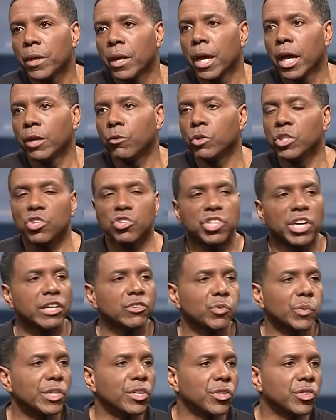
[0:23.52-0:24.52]
And when you change
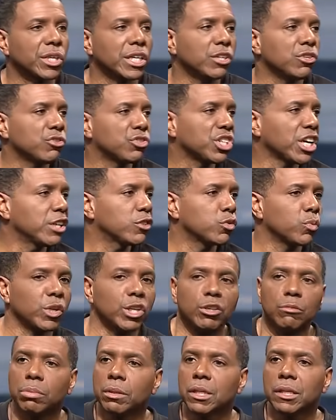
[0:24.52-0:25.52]
the way you think, you change the way
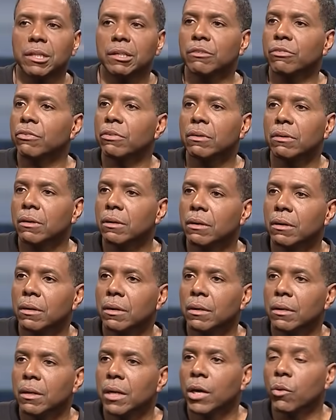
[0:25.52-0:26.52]
you believe.
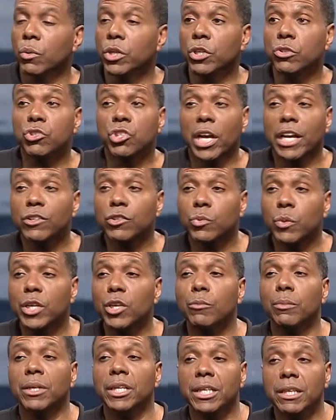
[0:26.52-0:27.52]
And when you change the way you
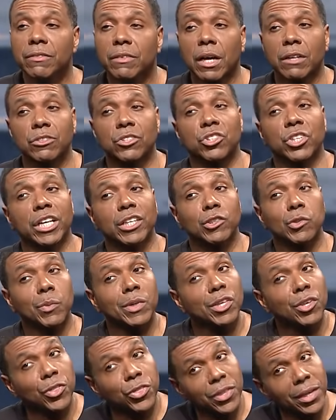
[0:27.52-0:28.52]
believe because you change the way
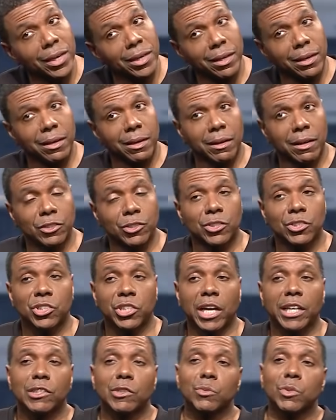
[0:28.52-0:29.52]
you think, because you're
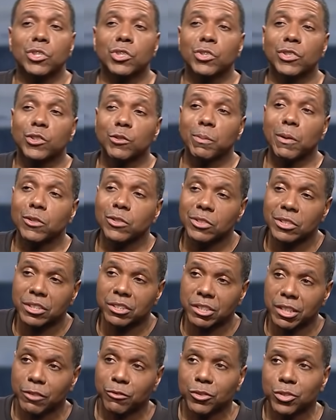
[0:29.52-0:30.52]
changing what you're exposing
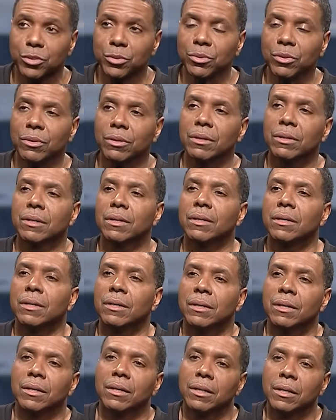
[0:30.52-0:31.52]
yourself to,
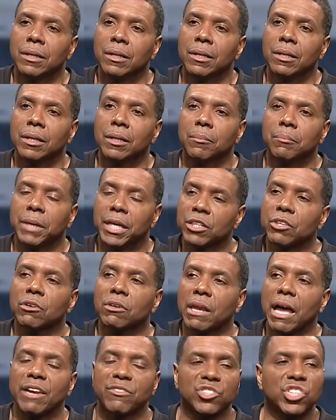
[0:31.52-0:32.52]
man, your
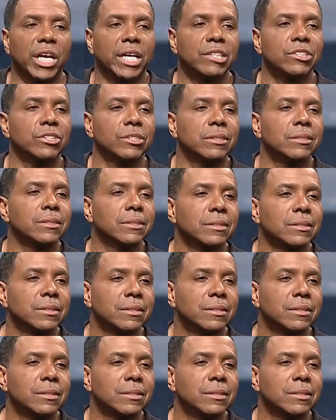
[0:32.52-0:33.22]
life changes.